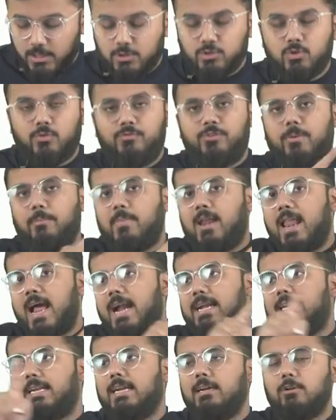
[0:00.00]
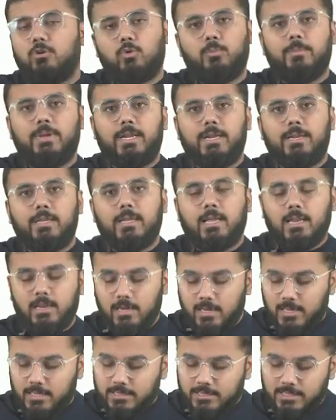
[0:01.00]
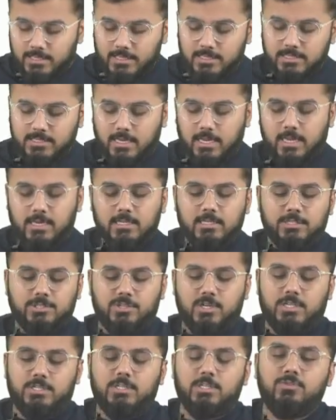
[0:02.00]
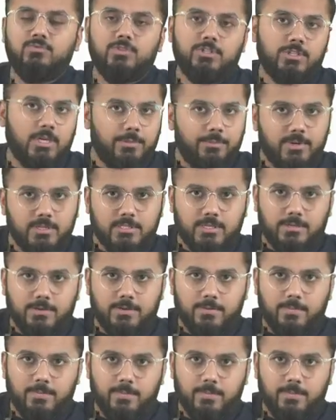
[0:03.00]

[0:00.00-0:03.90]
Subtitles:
So from lateral to medial, these are the structures which are present.